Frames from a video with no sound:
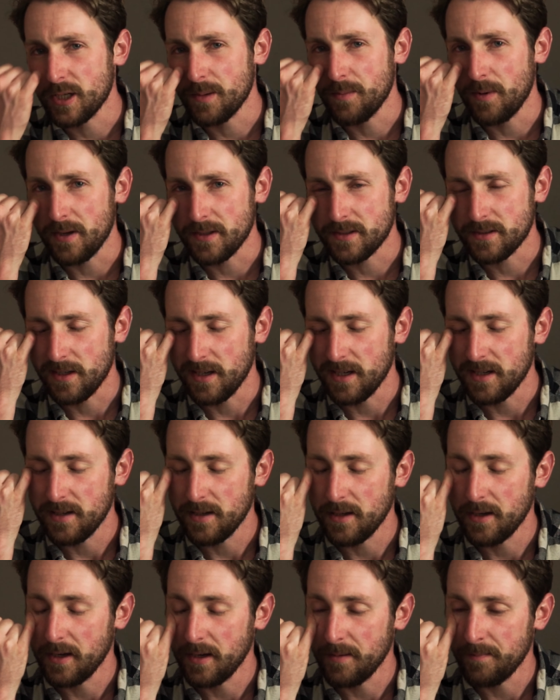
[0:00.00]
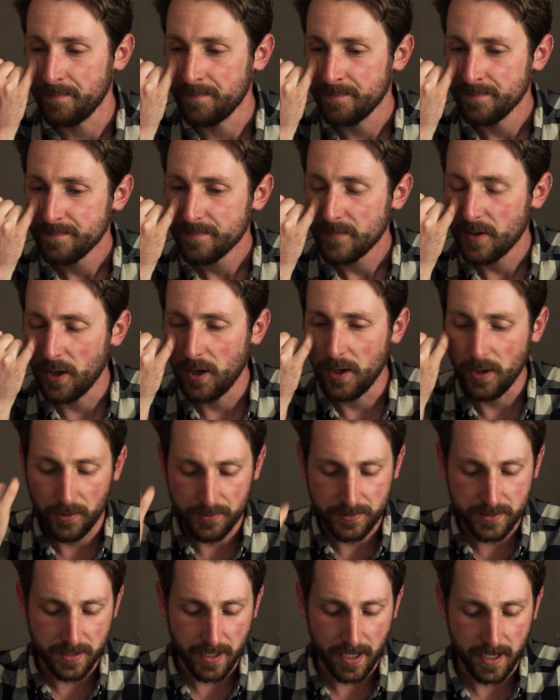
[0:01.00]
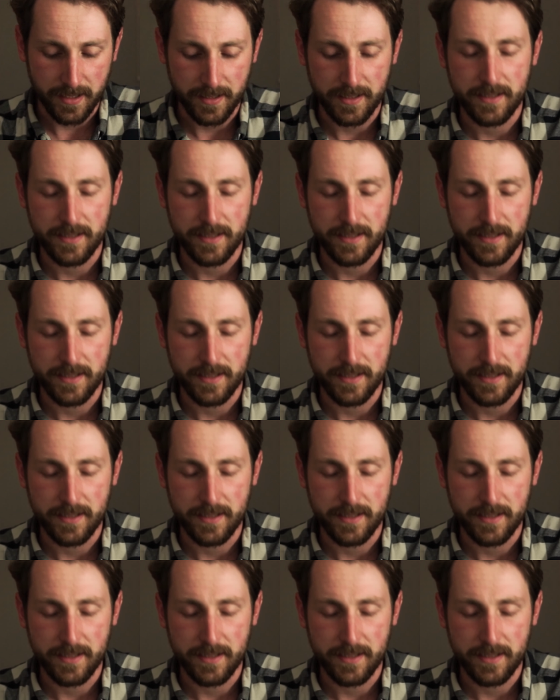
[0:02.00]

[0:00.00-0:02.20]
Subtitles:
HMRC early on today,